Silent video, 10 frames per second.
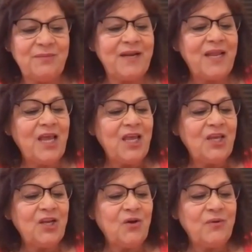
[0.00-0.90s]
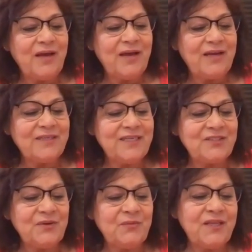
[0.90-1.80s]
And, you know,
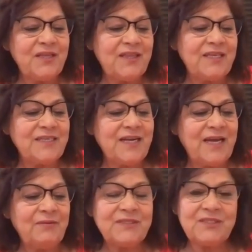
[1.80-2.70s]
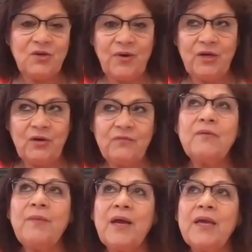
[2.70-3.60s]
Desiree, one of the things that I was going over
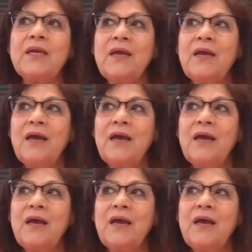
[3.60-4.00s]
my,